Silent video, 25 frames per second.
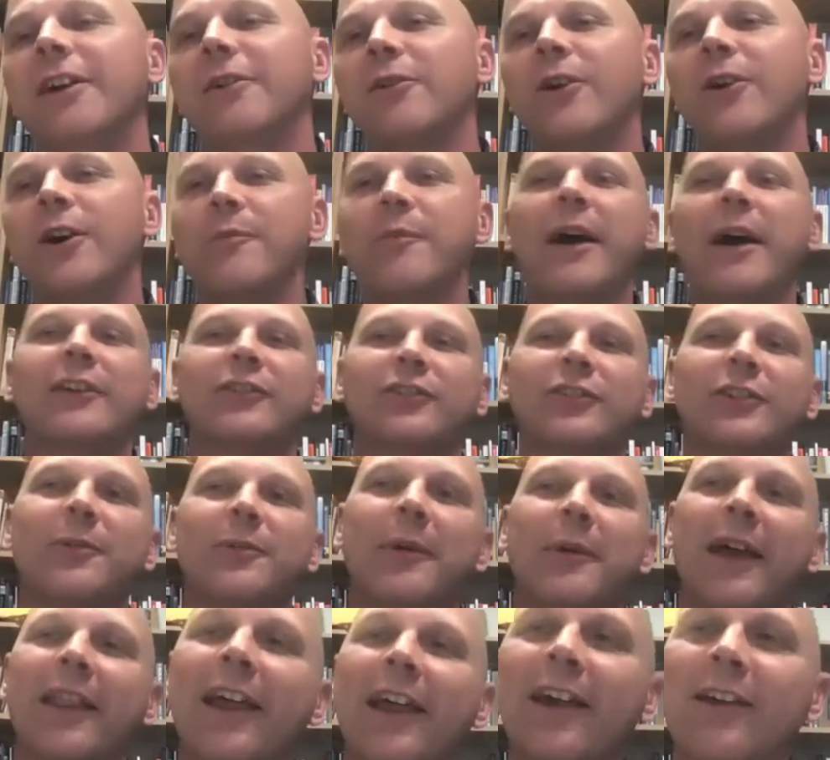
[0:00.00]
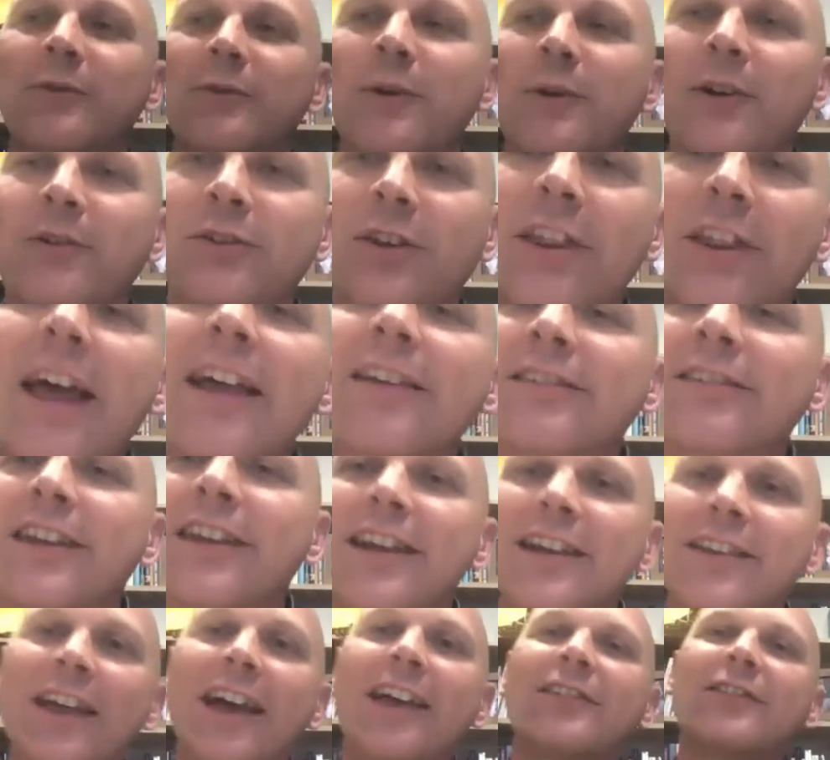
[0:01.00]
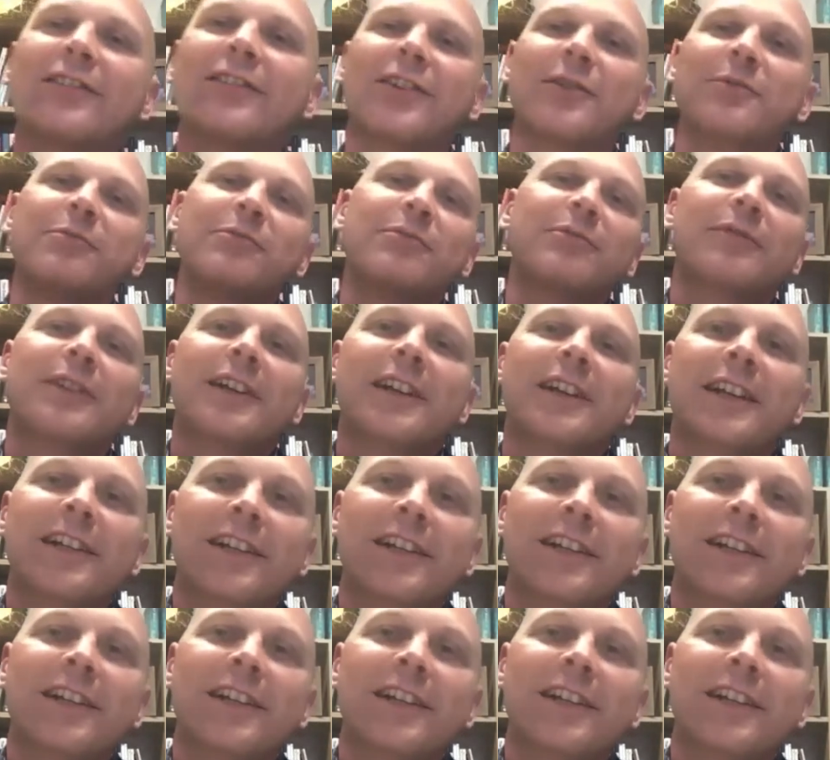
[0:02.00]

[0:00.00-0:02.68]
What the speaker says: I'm quite passionate about that as well. So there's some,